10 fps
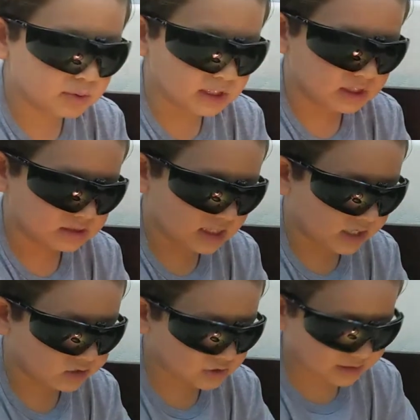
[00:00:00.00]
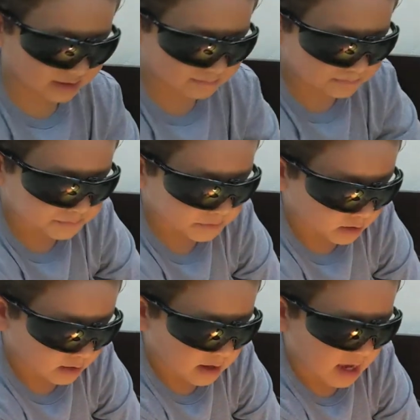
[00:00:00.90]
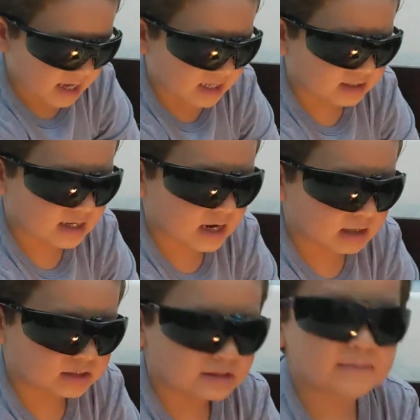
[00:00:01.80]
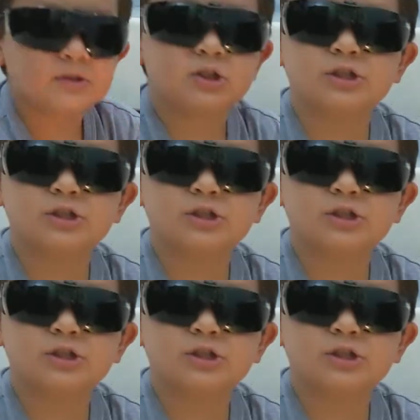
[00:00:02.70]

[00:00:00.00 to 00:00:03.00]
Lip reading: it is actually. And the color temperature